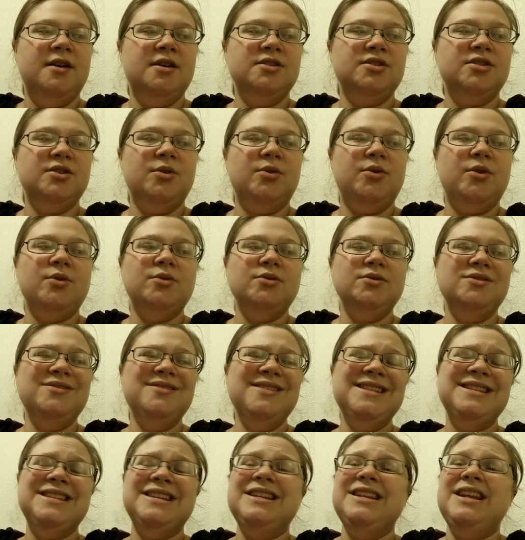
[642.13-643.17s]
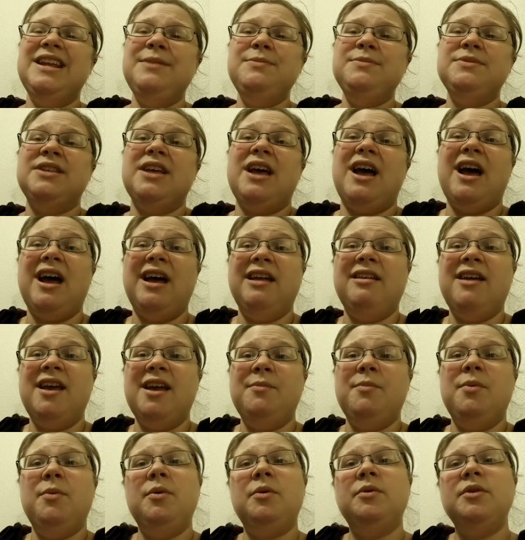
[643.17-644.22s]
So those are the 10 names that I
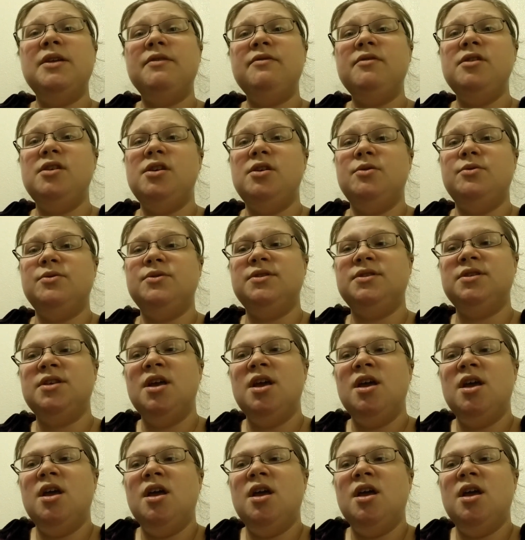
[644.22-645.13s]
like but will never use.